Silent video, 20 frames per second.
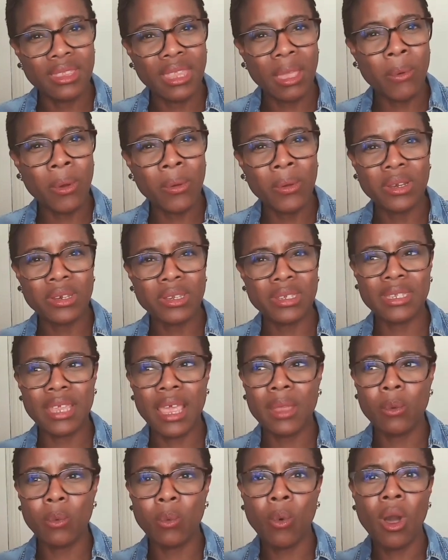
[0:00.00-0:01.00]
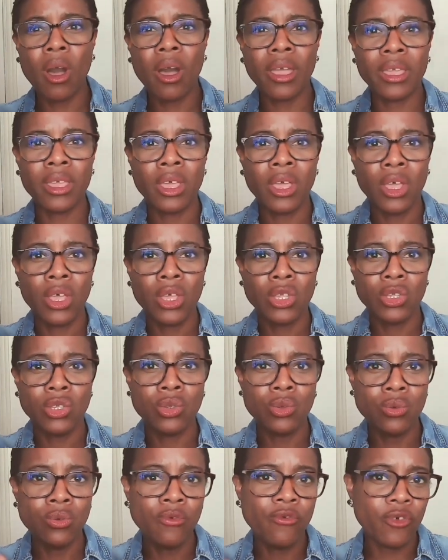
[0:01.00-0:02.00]
They won't understand why
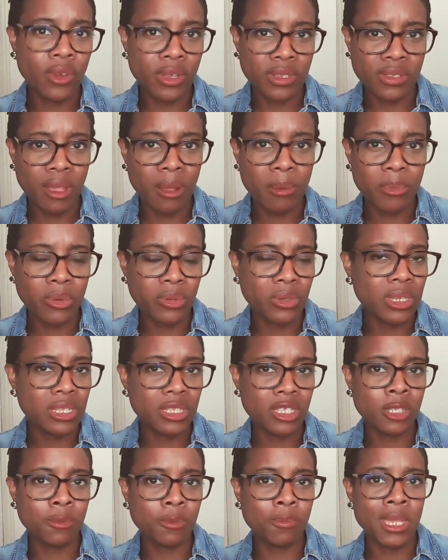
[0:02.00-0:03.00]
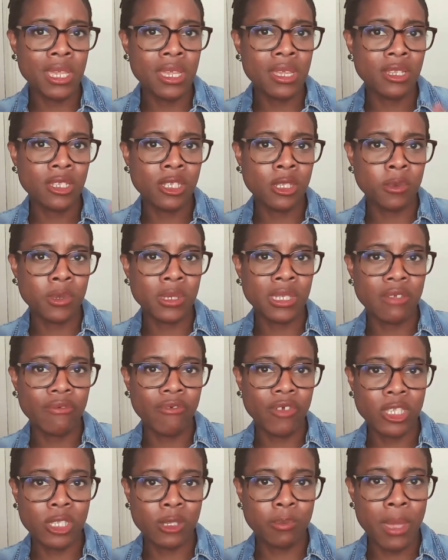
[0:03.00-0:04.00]
you, for example, need to be in a
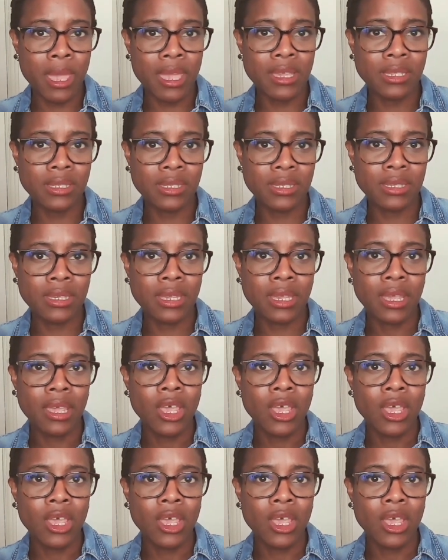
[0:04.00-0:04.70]
specific space.